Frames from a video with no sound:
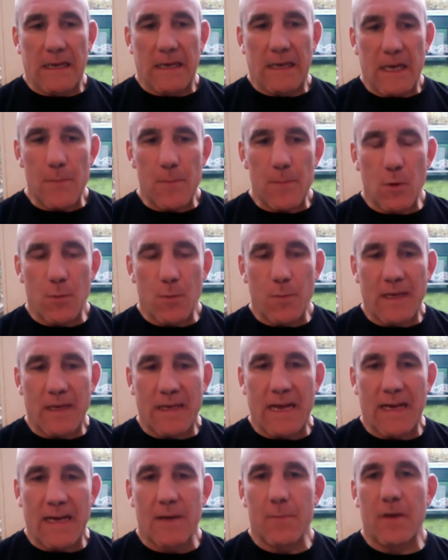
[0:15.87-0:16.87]
he bought me a
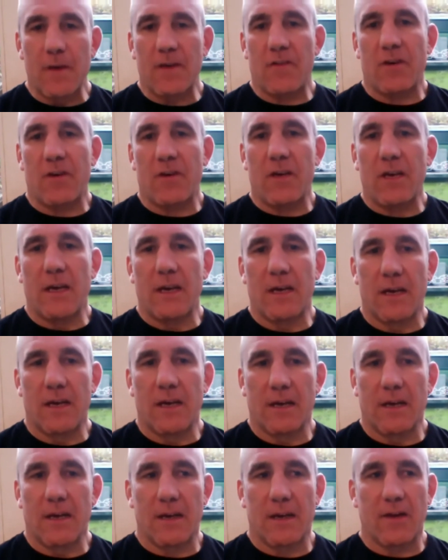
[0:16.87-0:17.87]
Nakamichi
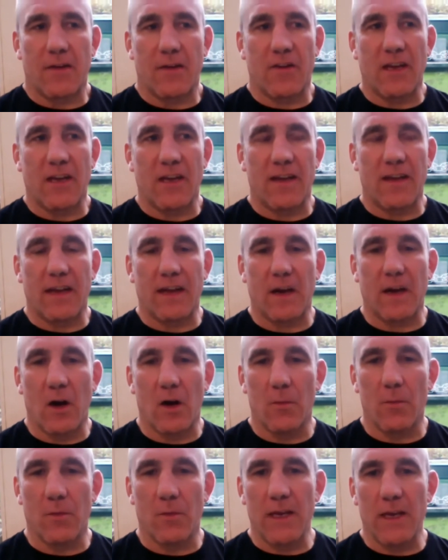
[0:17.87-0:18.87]
cassette deck
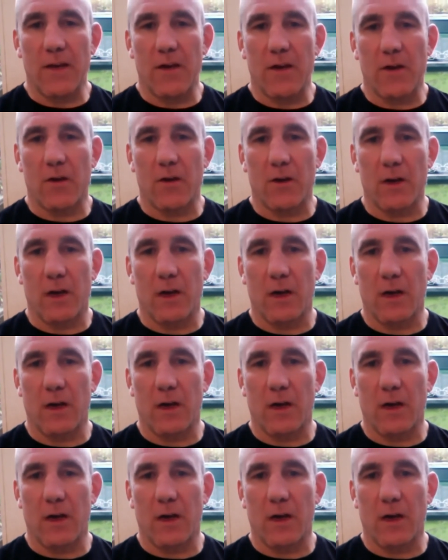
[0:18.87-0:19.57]
home that he couldn't.